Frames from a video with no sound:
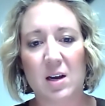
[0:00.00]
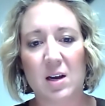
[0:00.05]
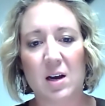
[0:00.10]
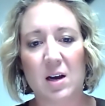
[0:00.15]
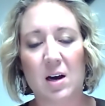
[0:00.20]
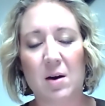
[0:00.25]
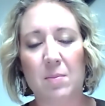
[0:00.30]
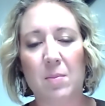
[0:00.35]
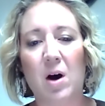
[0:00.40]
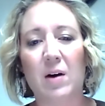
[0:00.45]

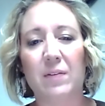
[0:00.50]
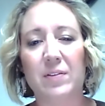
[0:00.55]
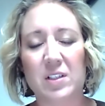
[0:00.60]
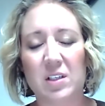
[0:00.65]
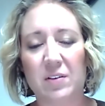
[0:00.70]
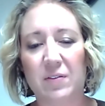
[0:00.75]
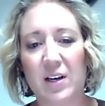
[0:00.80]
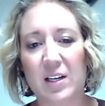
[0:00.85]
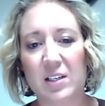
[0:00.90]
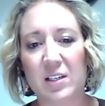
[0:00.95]
Office
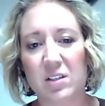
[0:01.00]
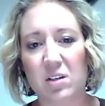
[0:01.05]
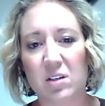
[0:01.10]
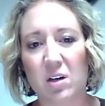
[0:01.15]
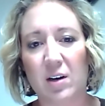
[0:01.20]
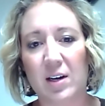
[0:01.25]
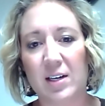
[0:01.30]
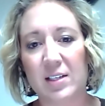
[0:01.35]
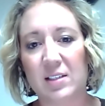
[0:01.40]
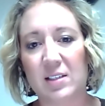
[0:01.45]
of Head
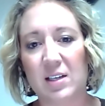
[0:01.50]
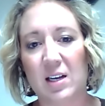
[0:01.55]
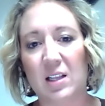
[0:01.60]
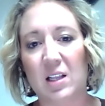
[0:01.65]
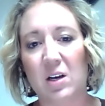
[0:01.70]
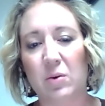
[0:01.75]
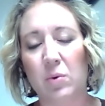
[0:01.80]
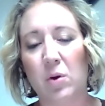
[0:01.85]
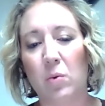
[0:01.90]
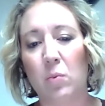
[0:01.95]
Start has said
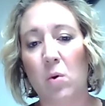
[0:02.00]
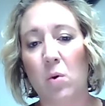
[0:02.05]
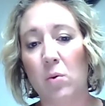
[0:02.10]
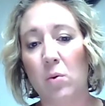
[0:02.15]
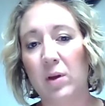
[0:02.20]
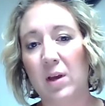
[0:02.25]
that we won't